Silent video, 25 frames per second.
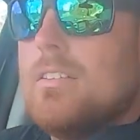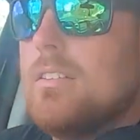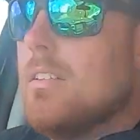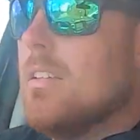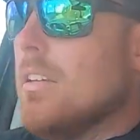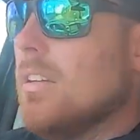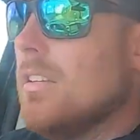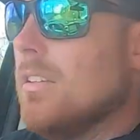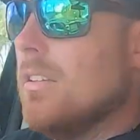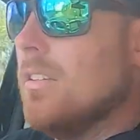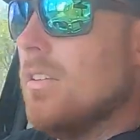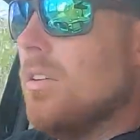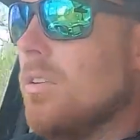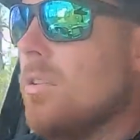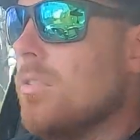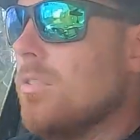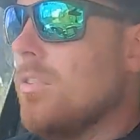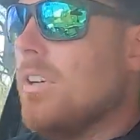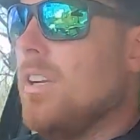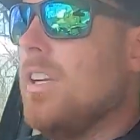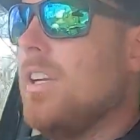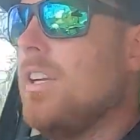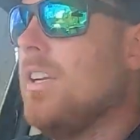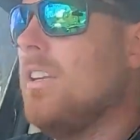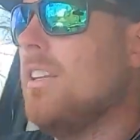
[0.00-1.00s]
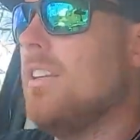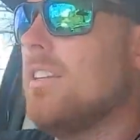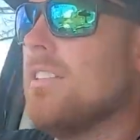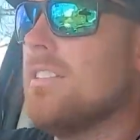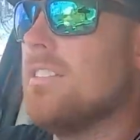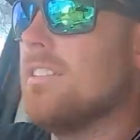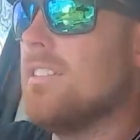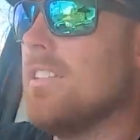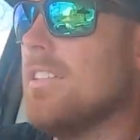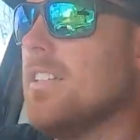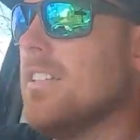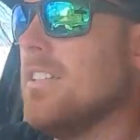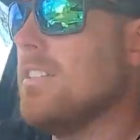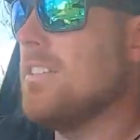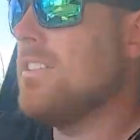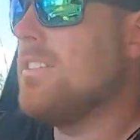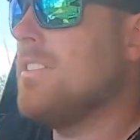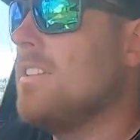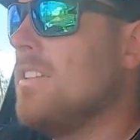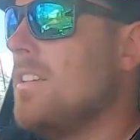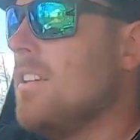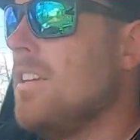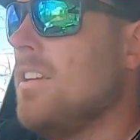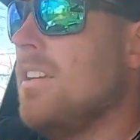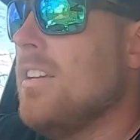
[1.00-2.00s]
So already this is
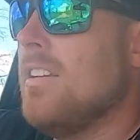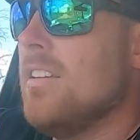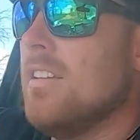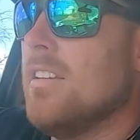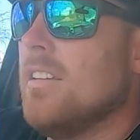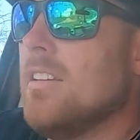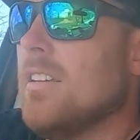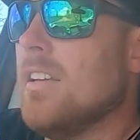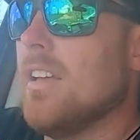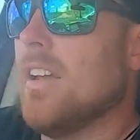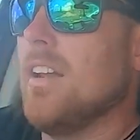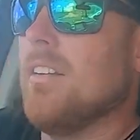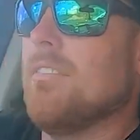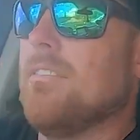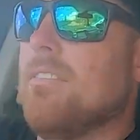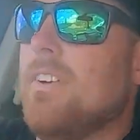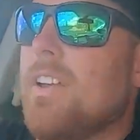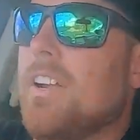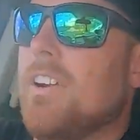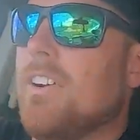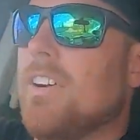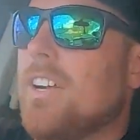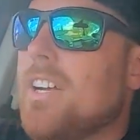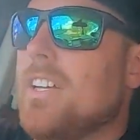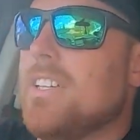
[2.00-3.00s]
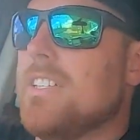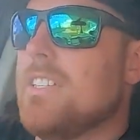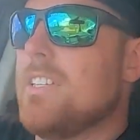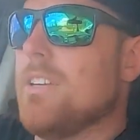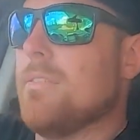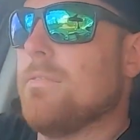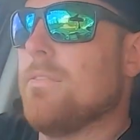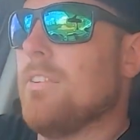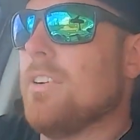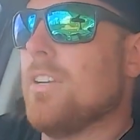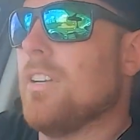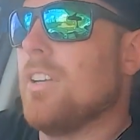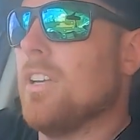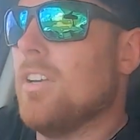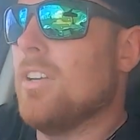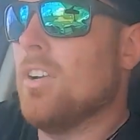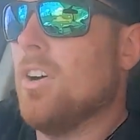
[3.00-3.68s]
a very different